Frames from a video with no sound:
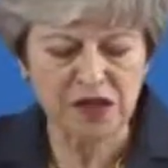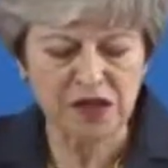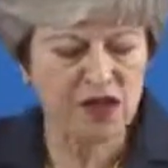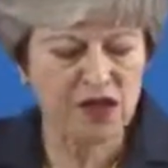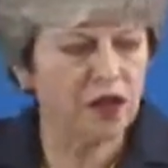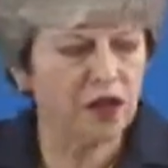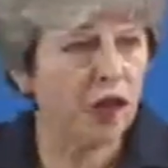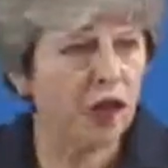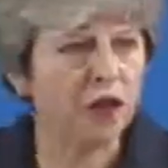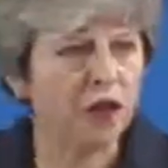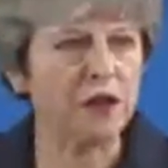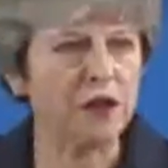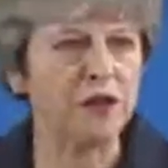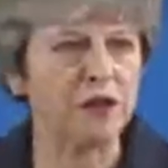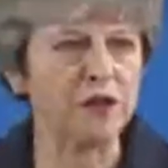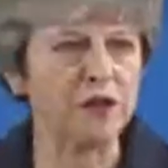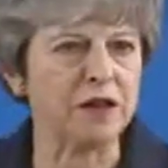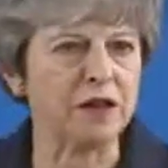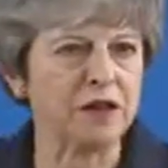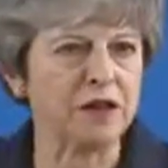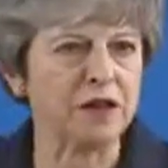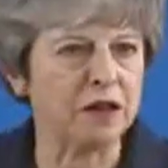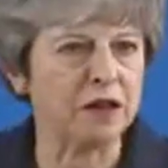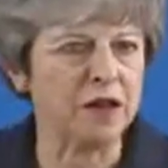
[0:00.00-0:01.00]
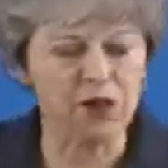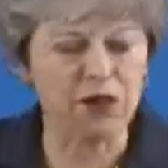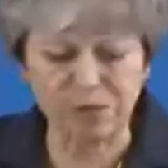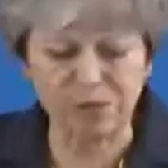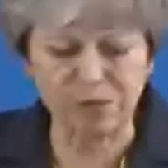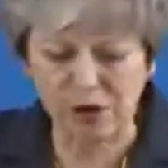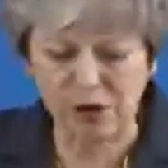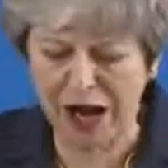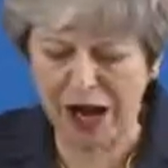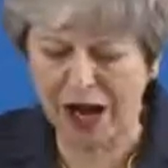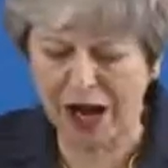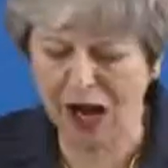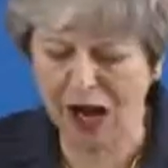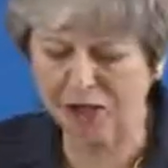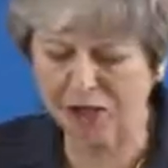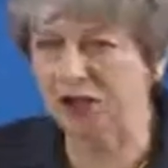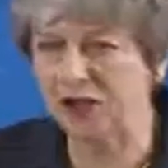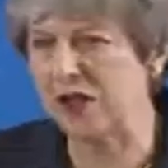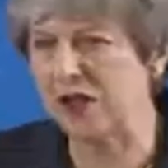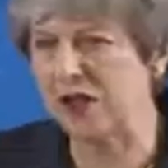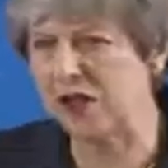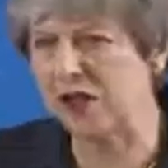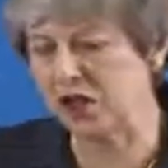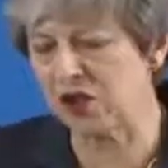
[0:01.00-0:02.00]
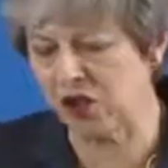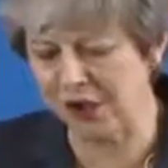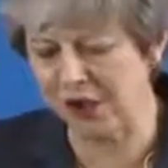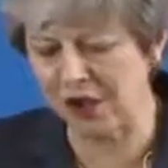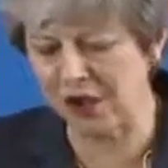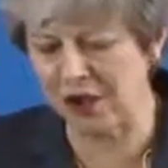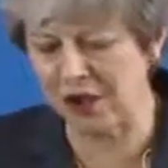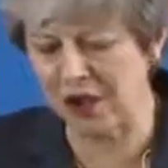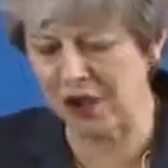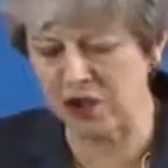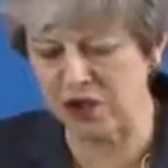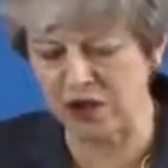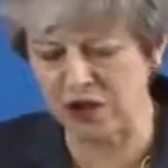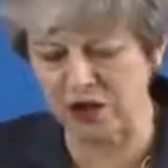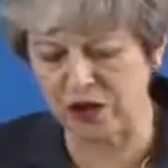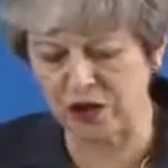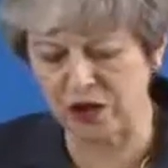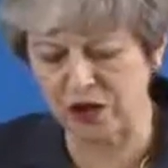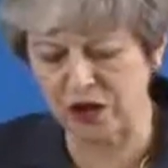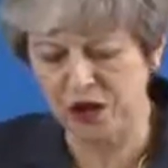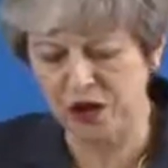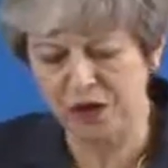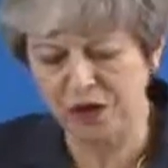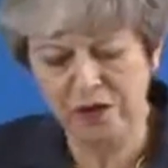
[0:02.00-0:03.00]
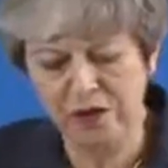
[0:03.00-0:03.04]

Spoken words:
Scotland, as a proud and historic nation,